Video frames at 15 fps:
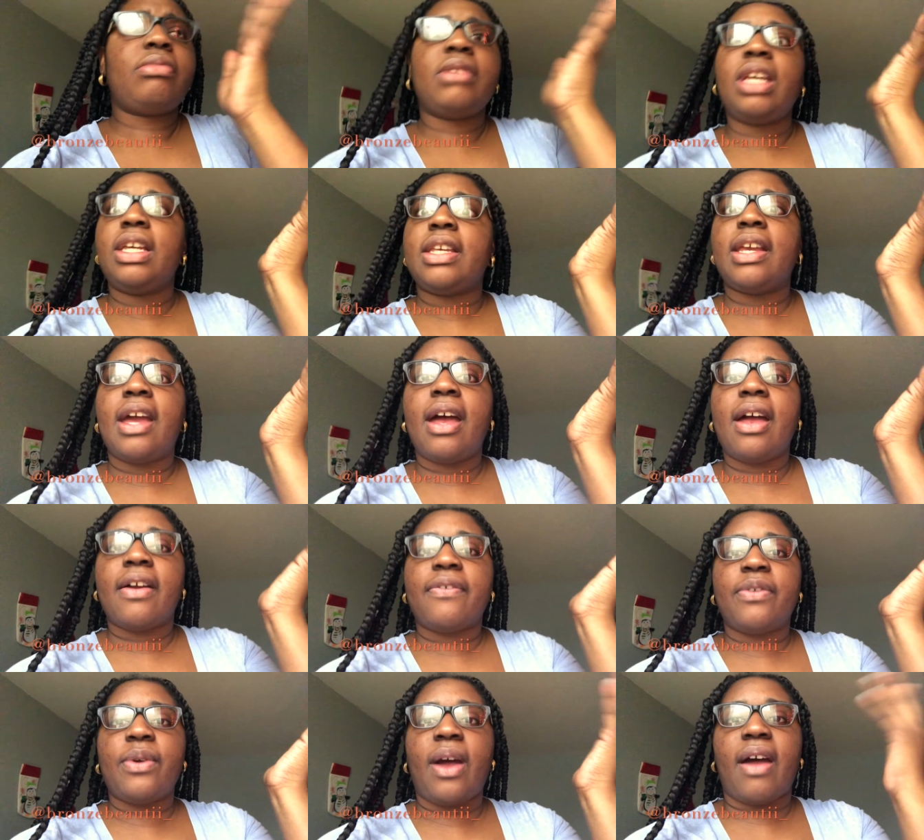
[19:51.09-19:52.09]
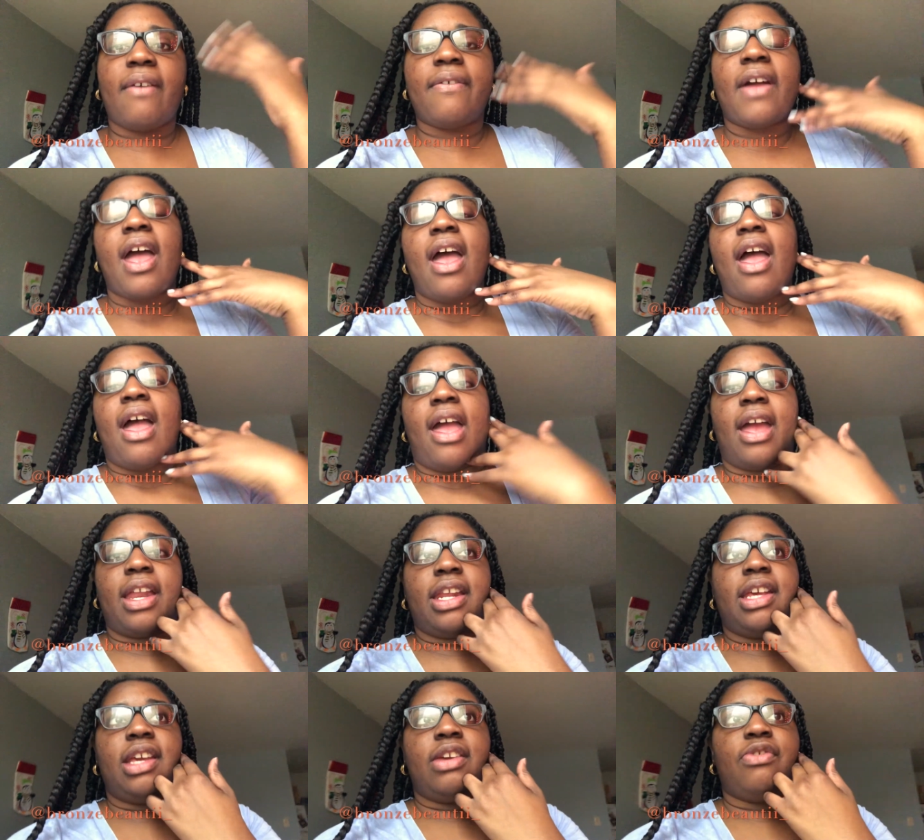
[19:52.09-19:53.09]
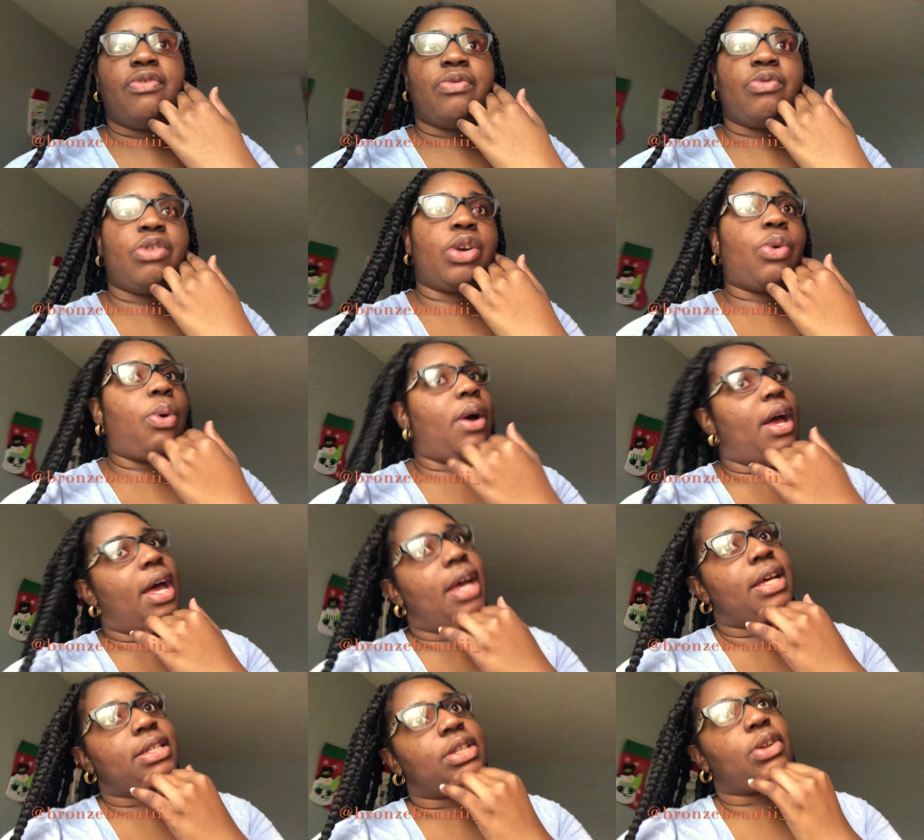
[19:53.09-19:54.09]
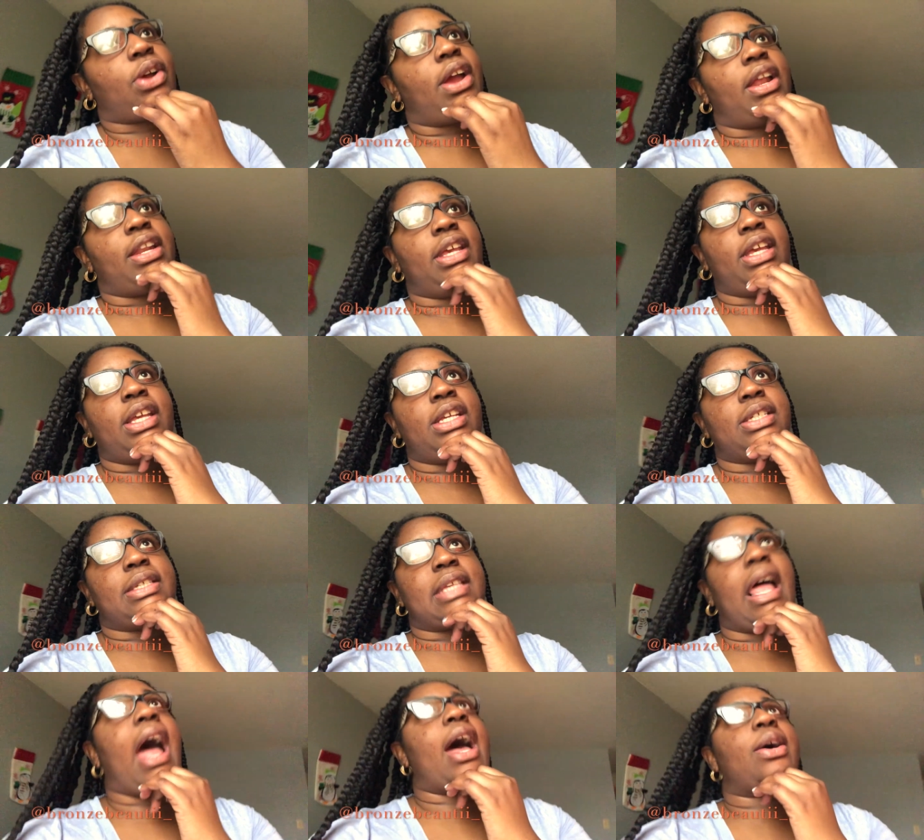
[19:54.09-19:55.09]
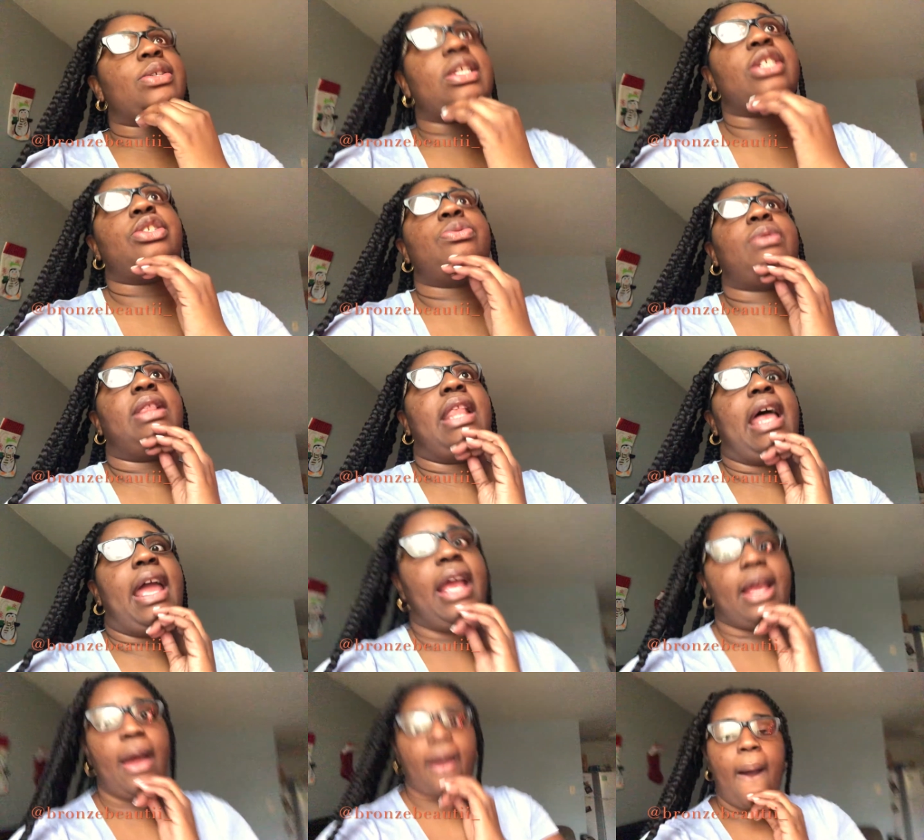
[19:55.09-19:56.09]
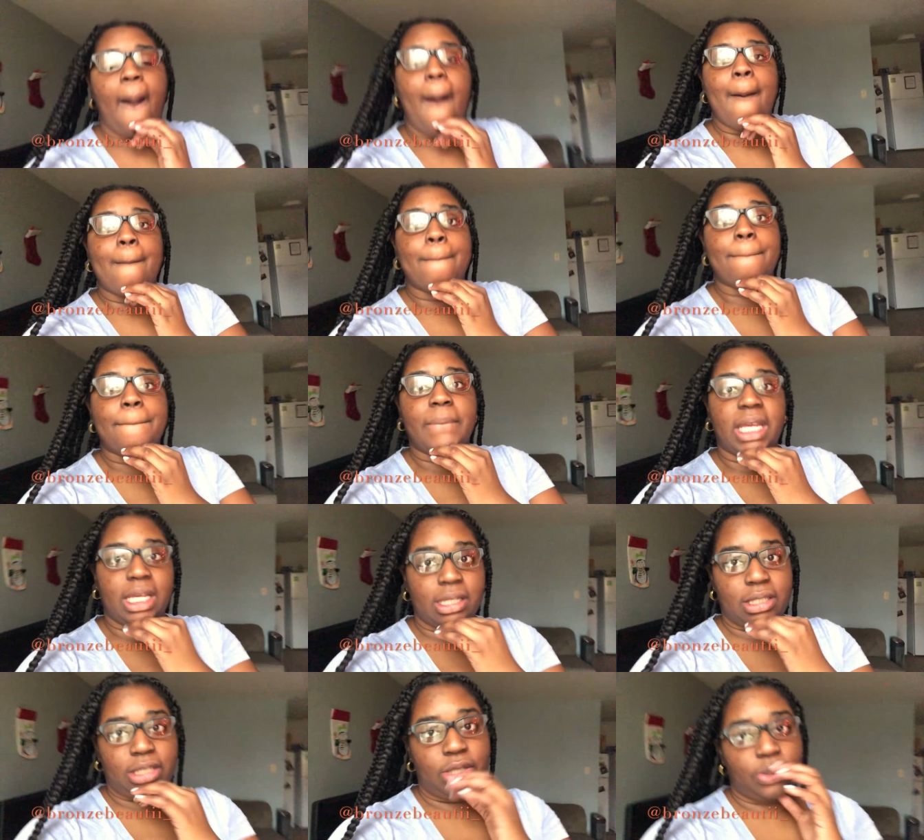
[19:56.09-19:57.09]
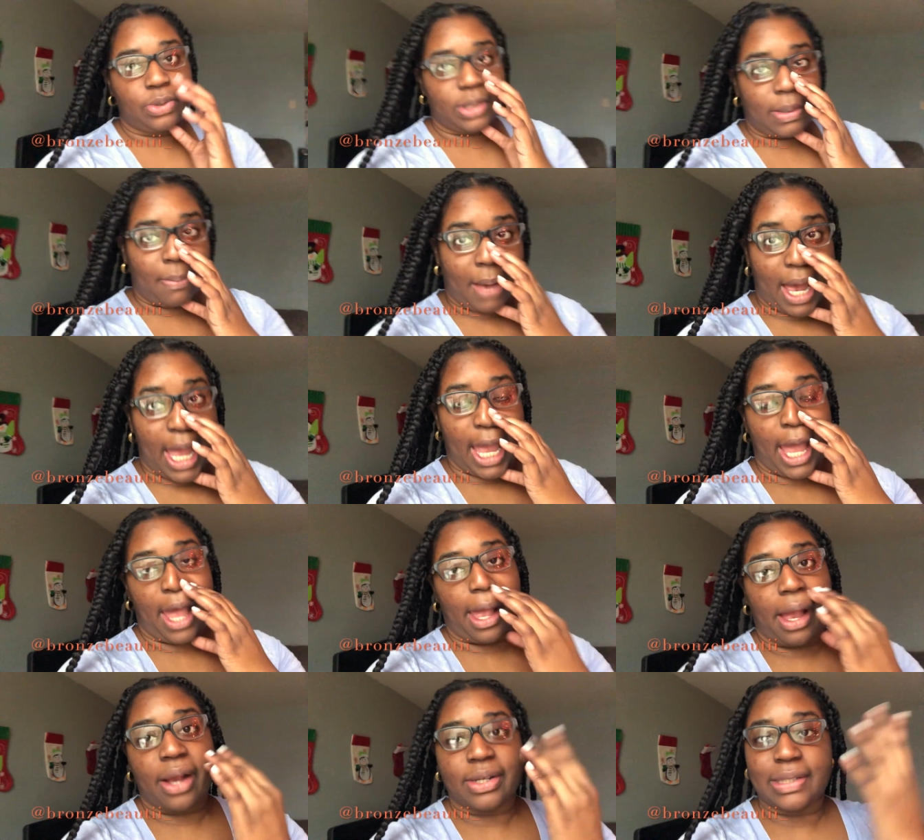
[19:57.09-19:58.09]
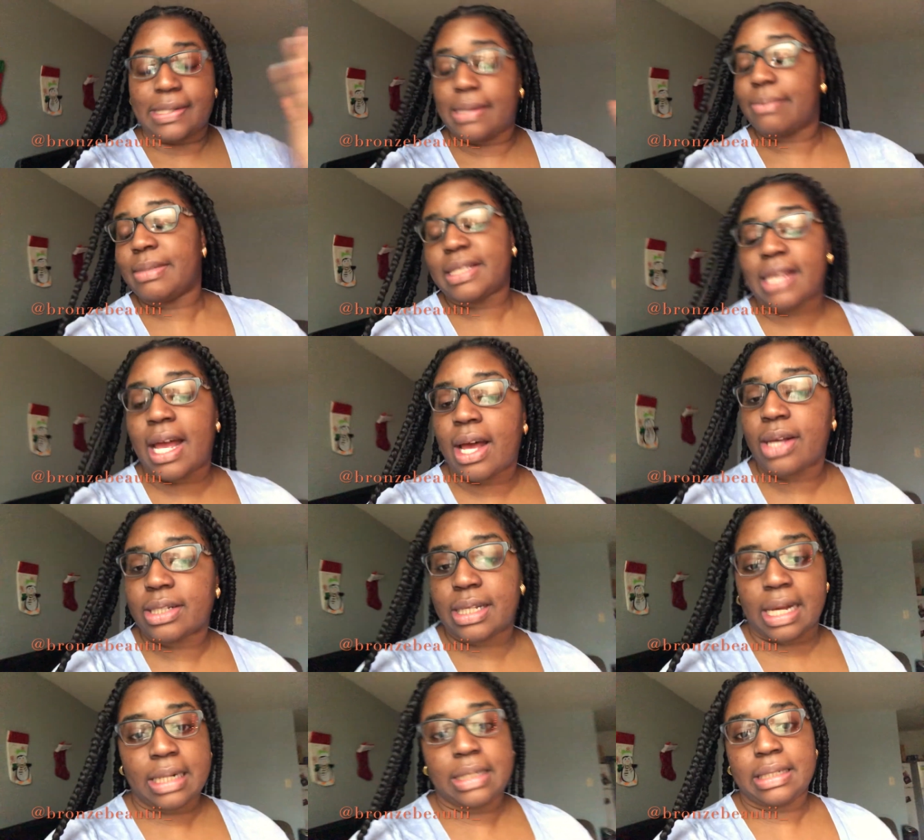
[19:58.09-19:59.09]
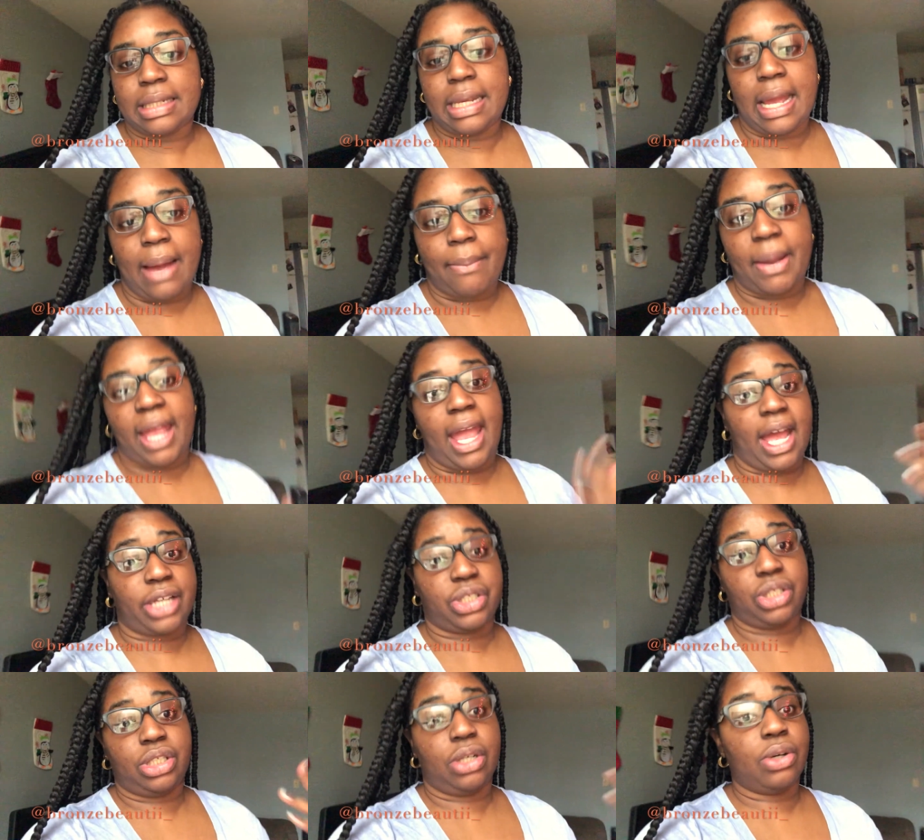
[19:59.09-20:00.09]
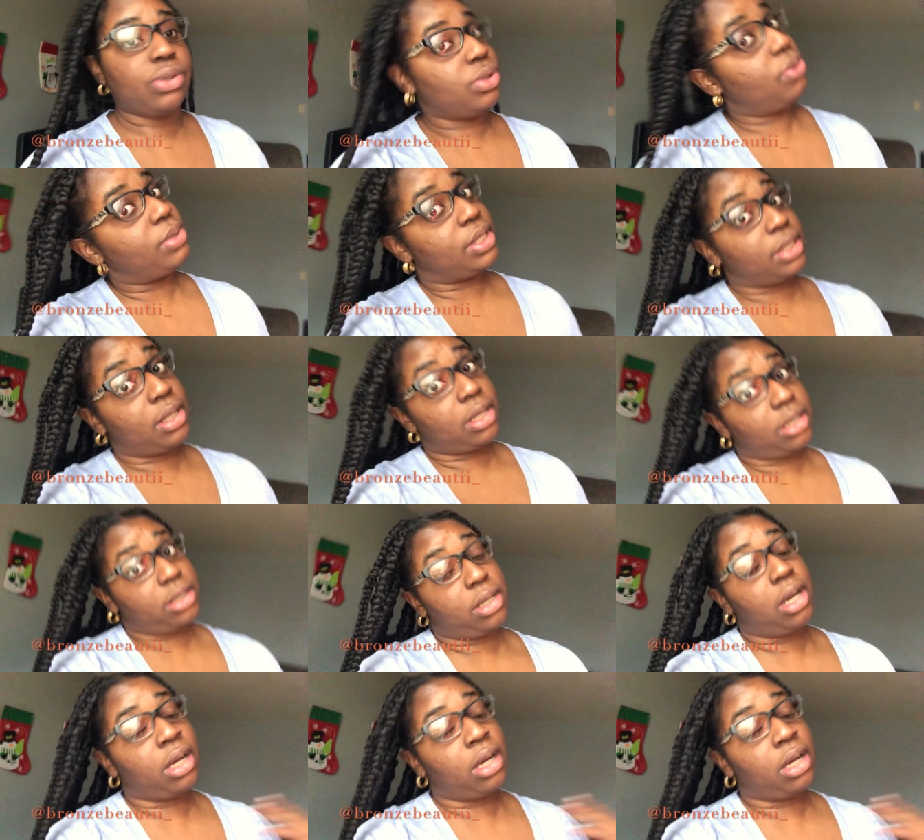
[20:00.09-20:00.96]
yeah, if you have any requests or any styles that you would like, me to do to my hair. Some styles, honestly, I might actually go to a